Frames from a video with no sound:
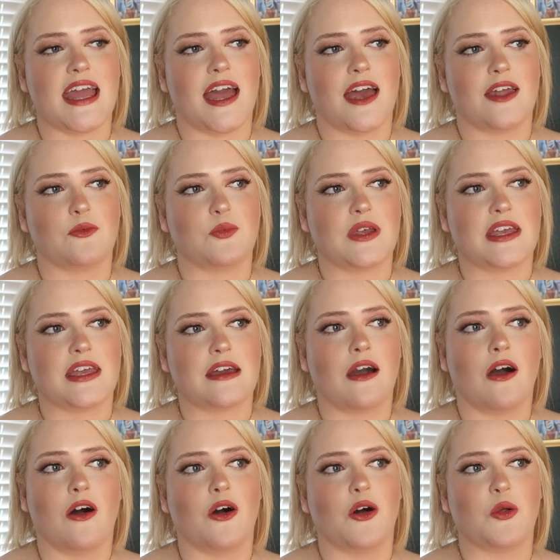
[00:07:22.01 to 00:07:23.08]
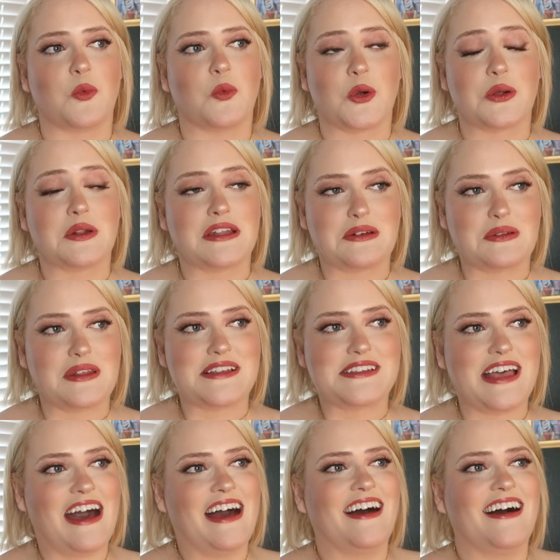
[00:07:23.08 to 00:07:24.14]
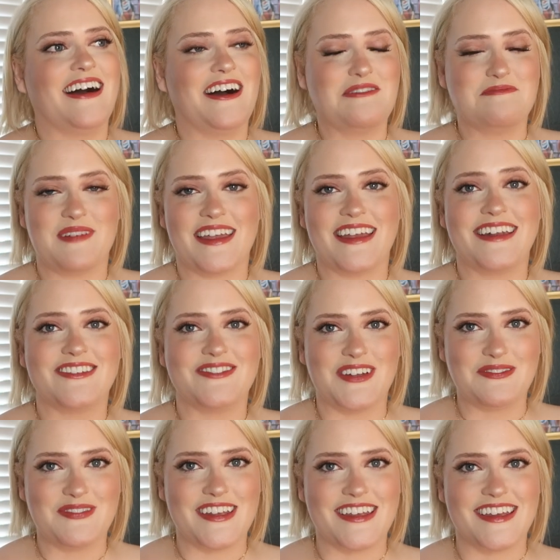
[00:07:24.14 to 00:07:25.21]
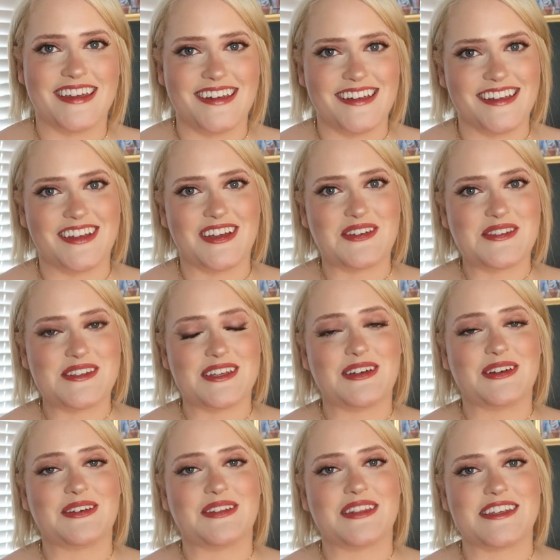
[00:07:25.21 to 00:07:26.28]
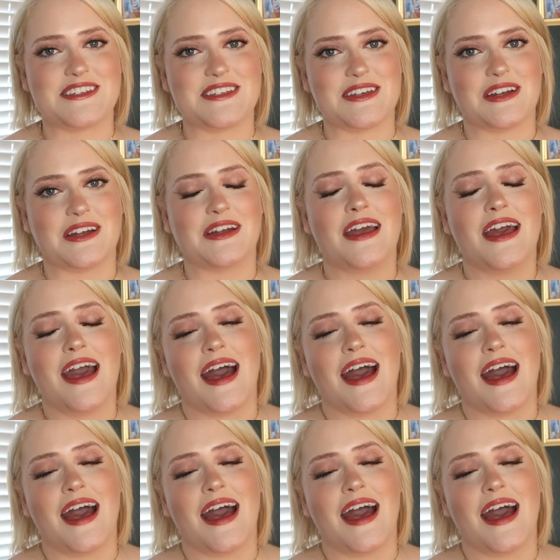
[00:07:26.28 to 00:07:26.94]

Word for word: and we all were literally sobbing when we couldn't go see her this year